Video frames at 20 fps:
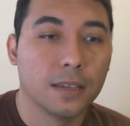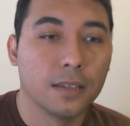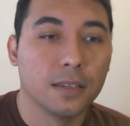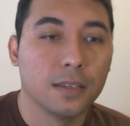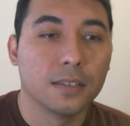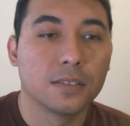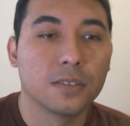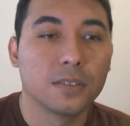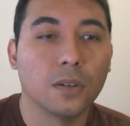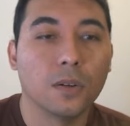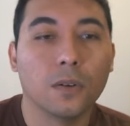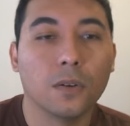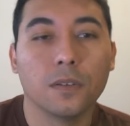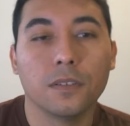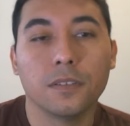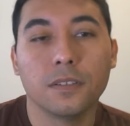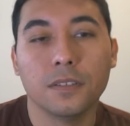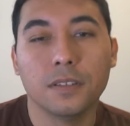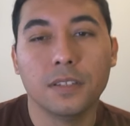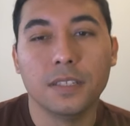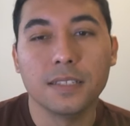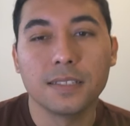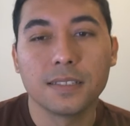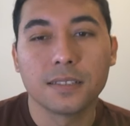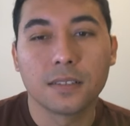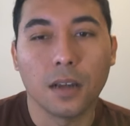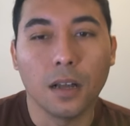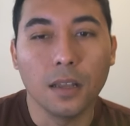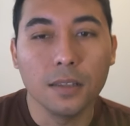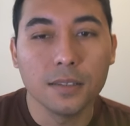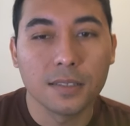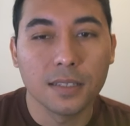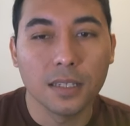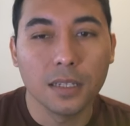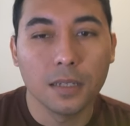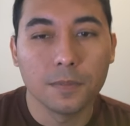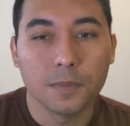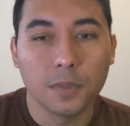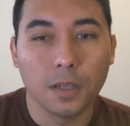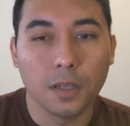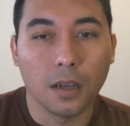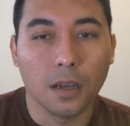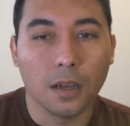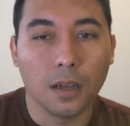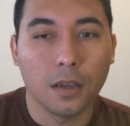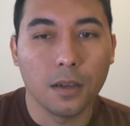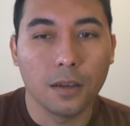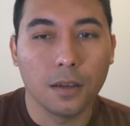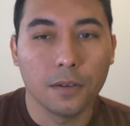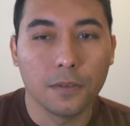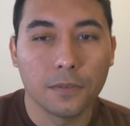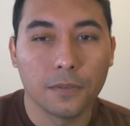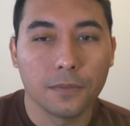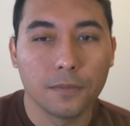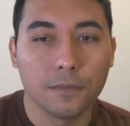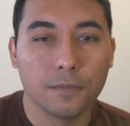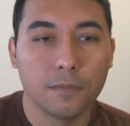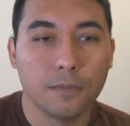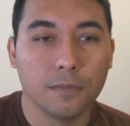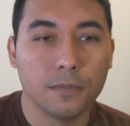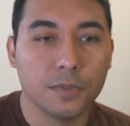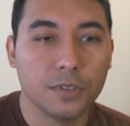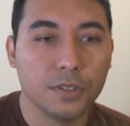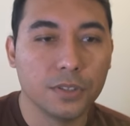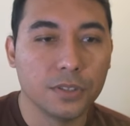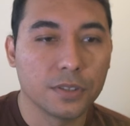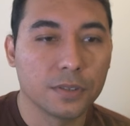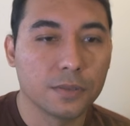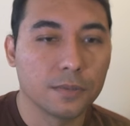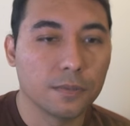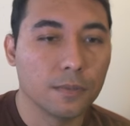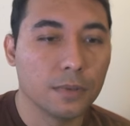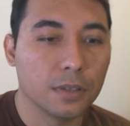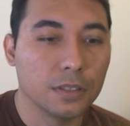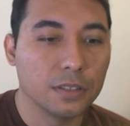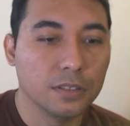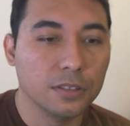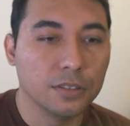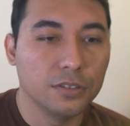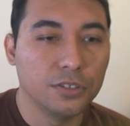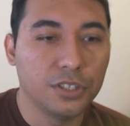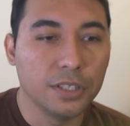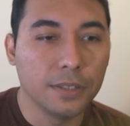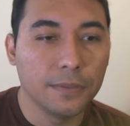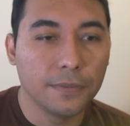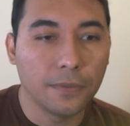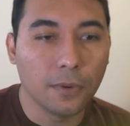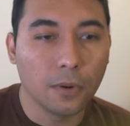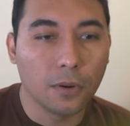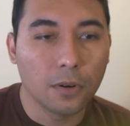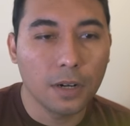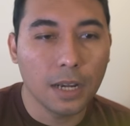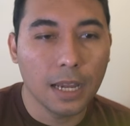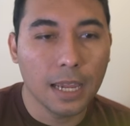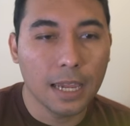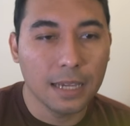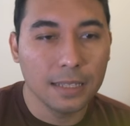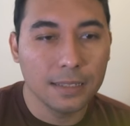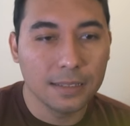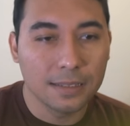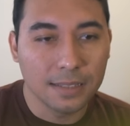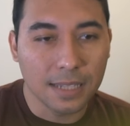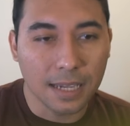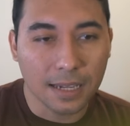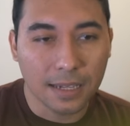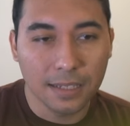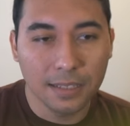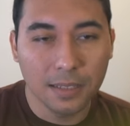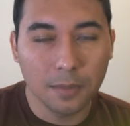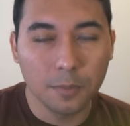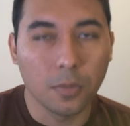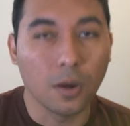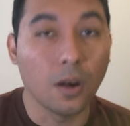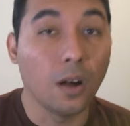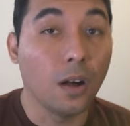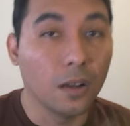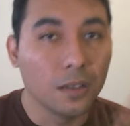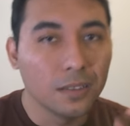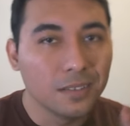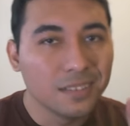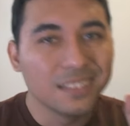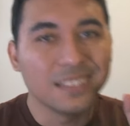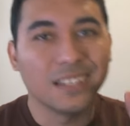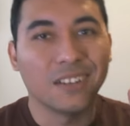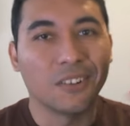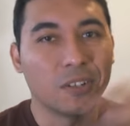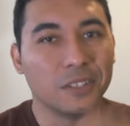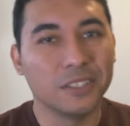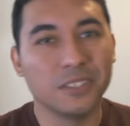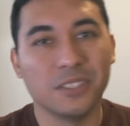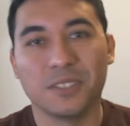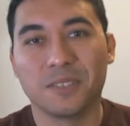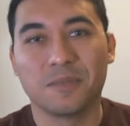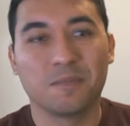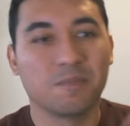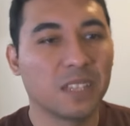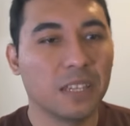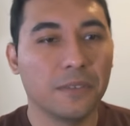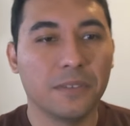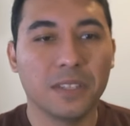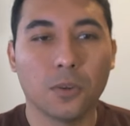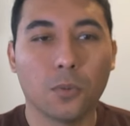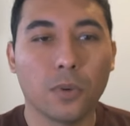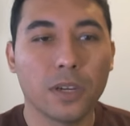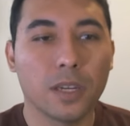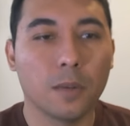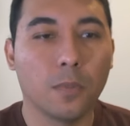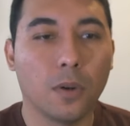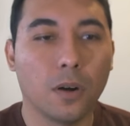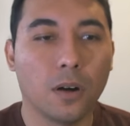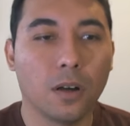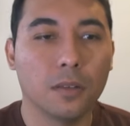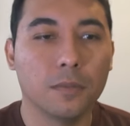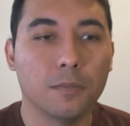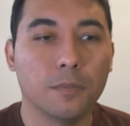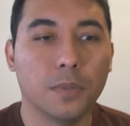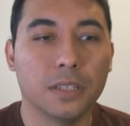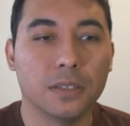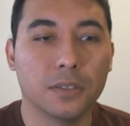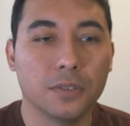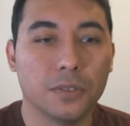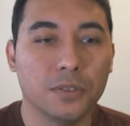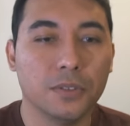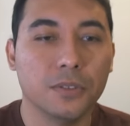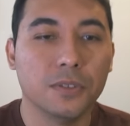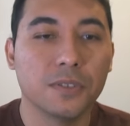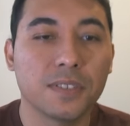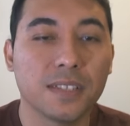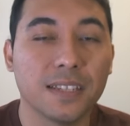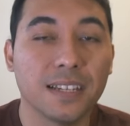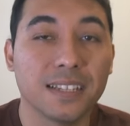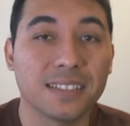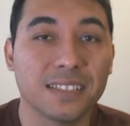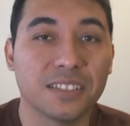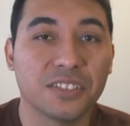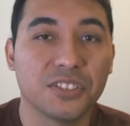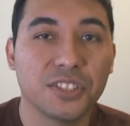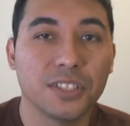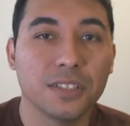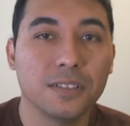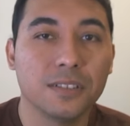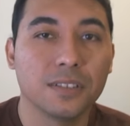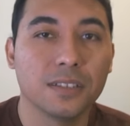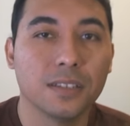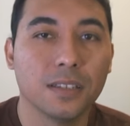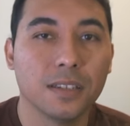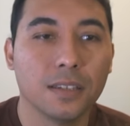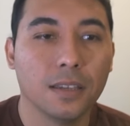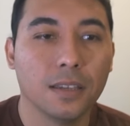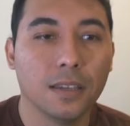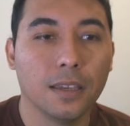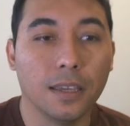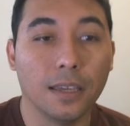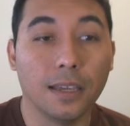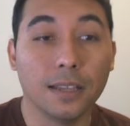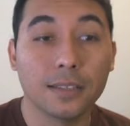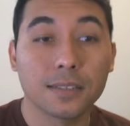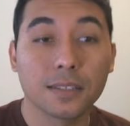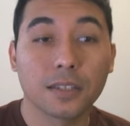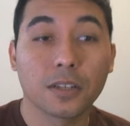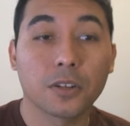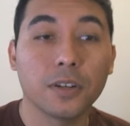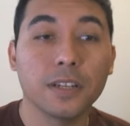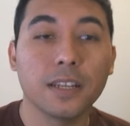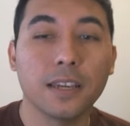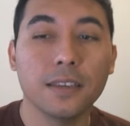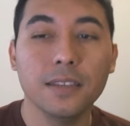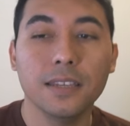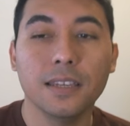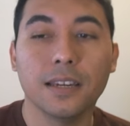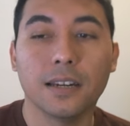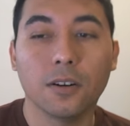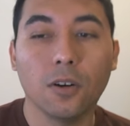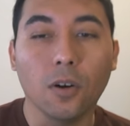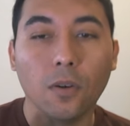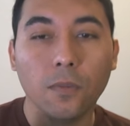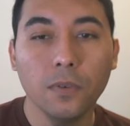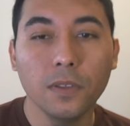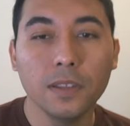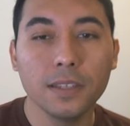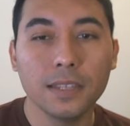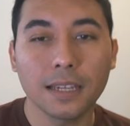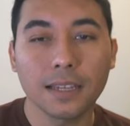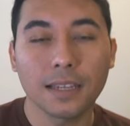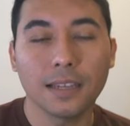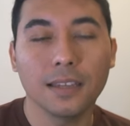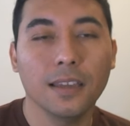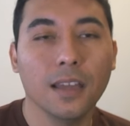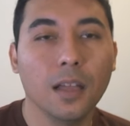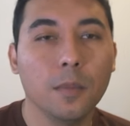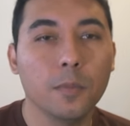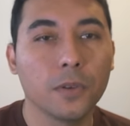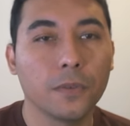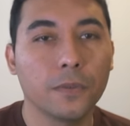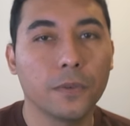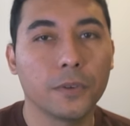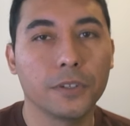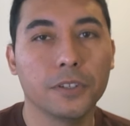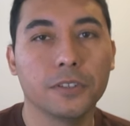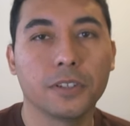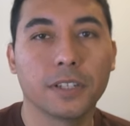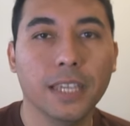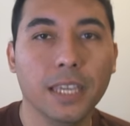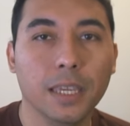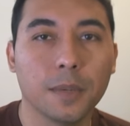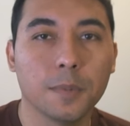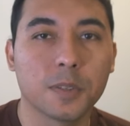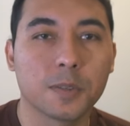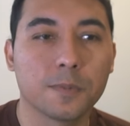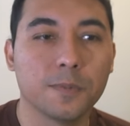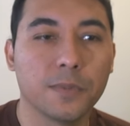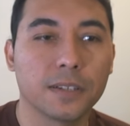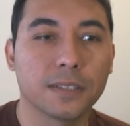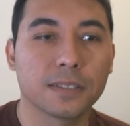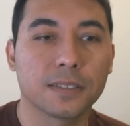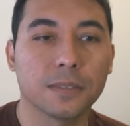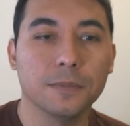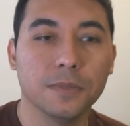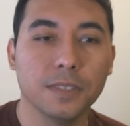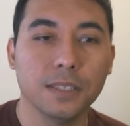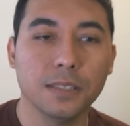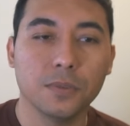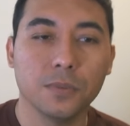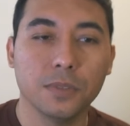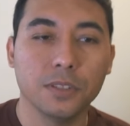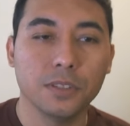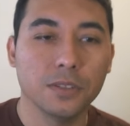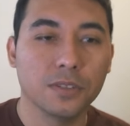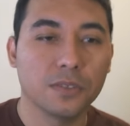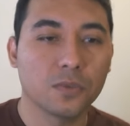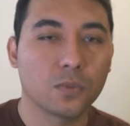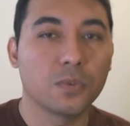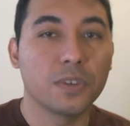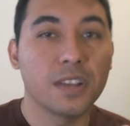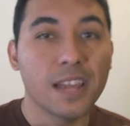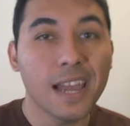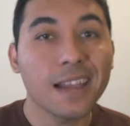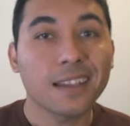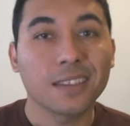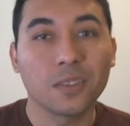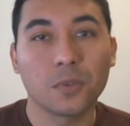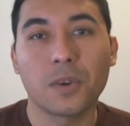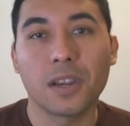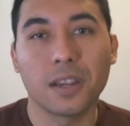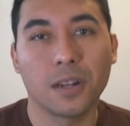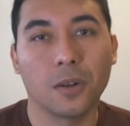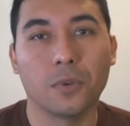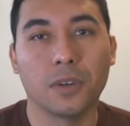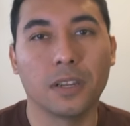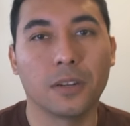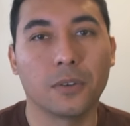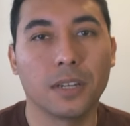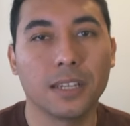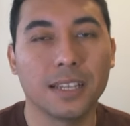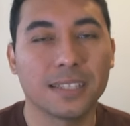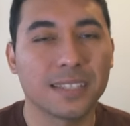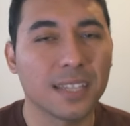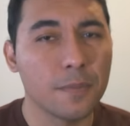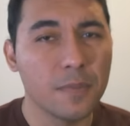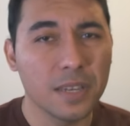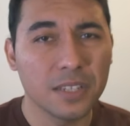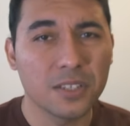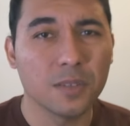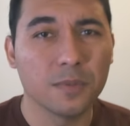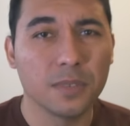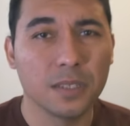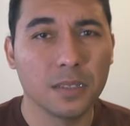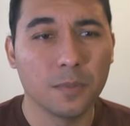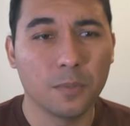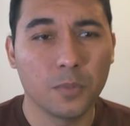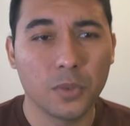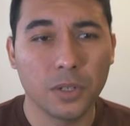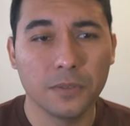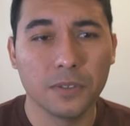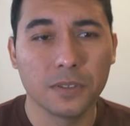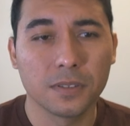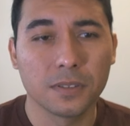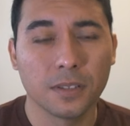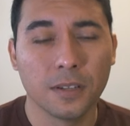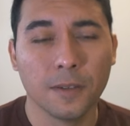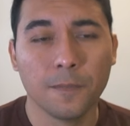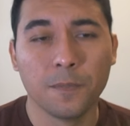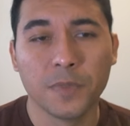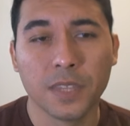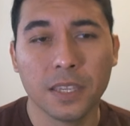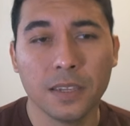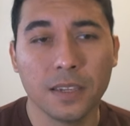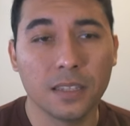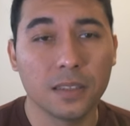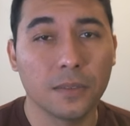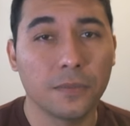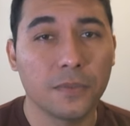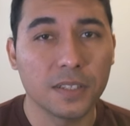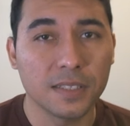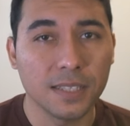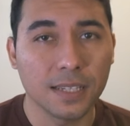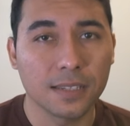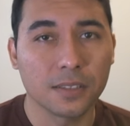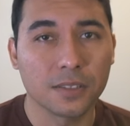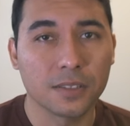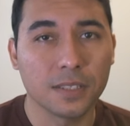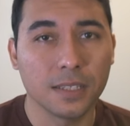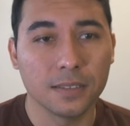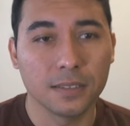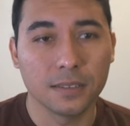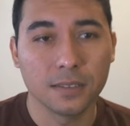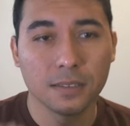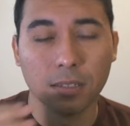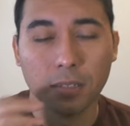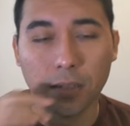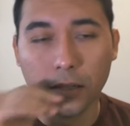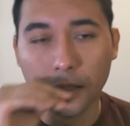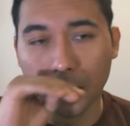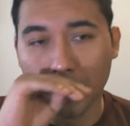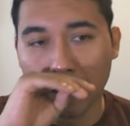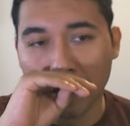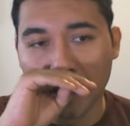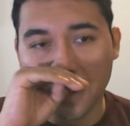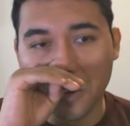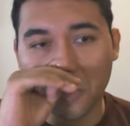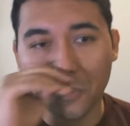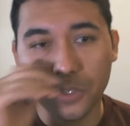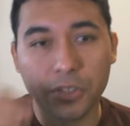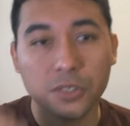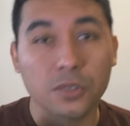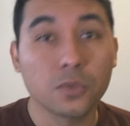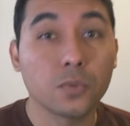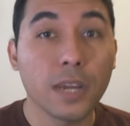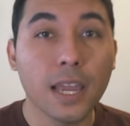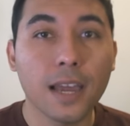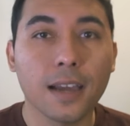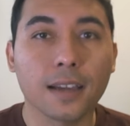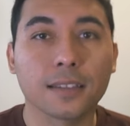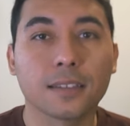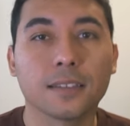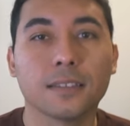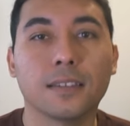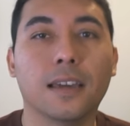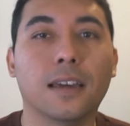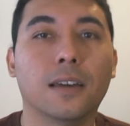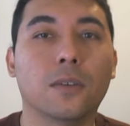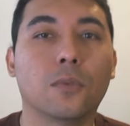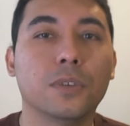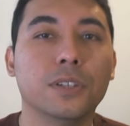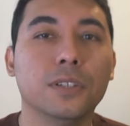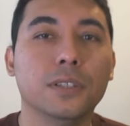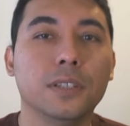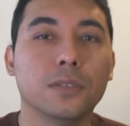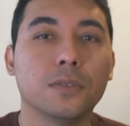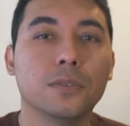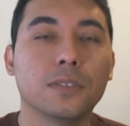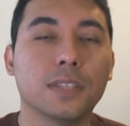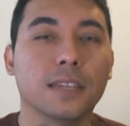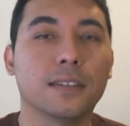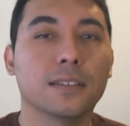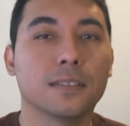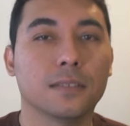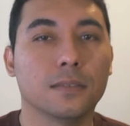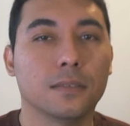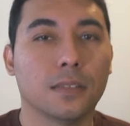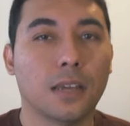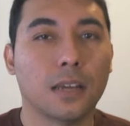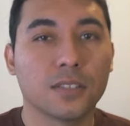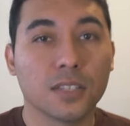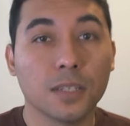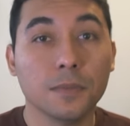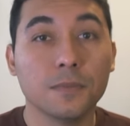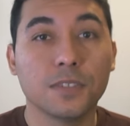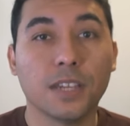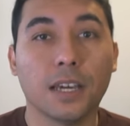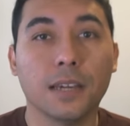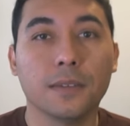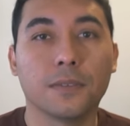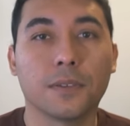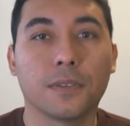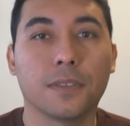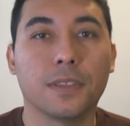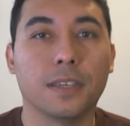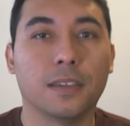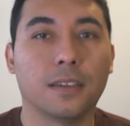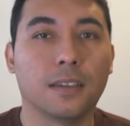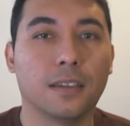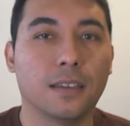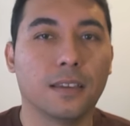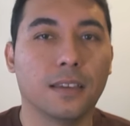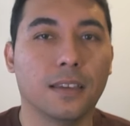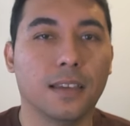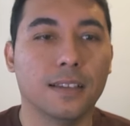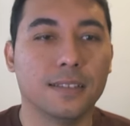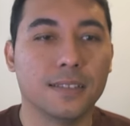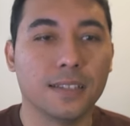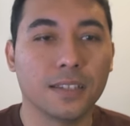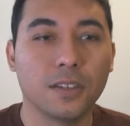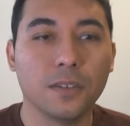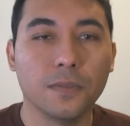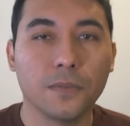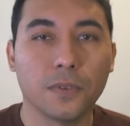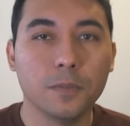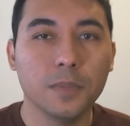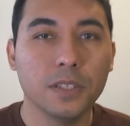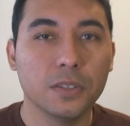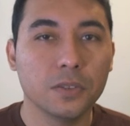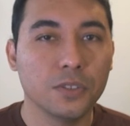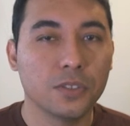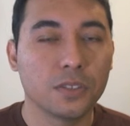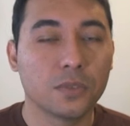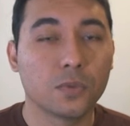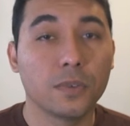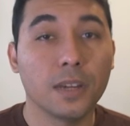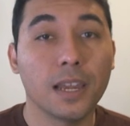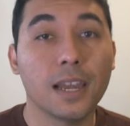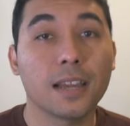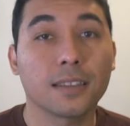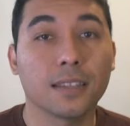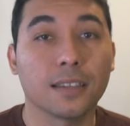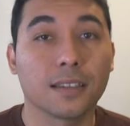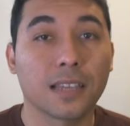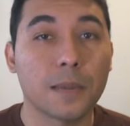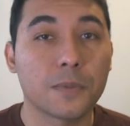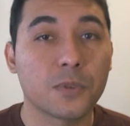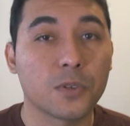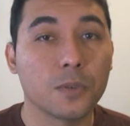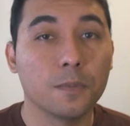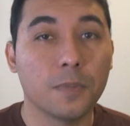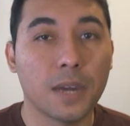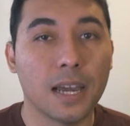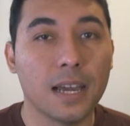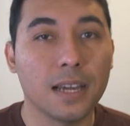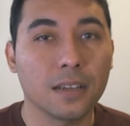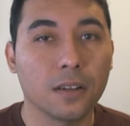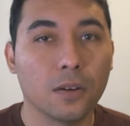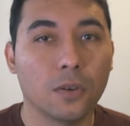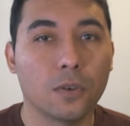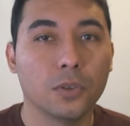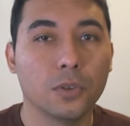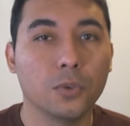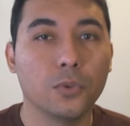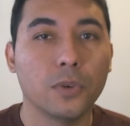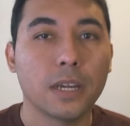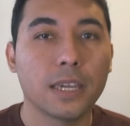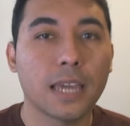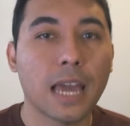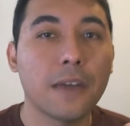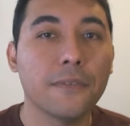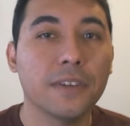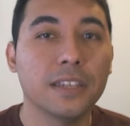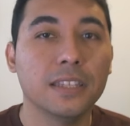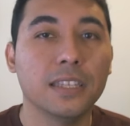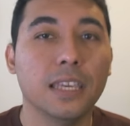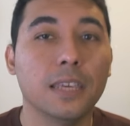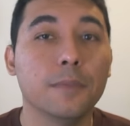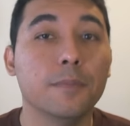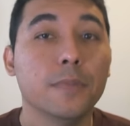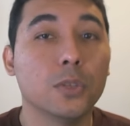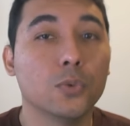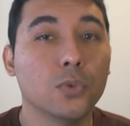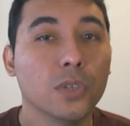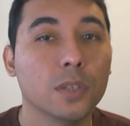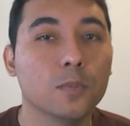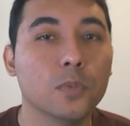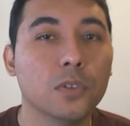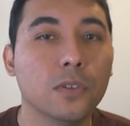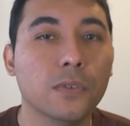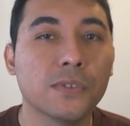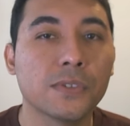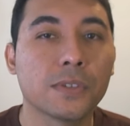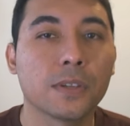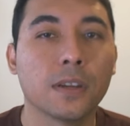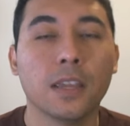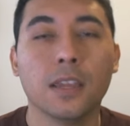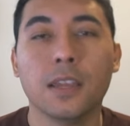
So this concept of just g4 and sacking a pawn, or just giving away a pawn, but to use it as a shield, it's a great idea, and hopefully that can help you for your games, because sometimes we just react right away, right? As I mentioned in the first exercise, we just react, and we need to take some time to think, is it good for me to just react and capture back, or do I have any in-between moves?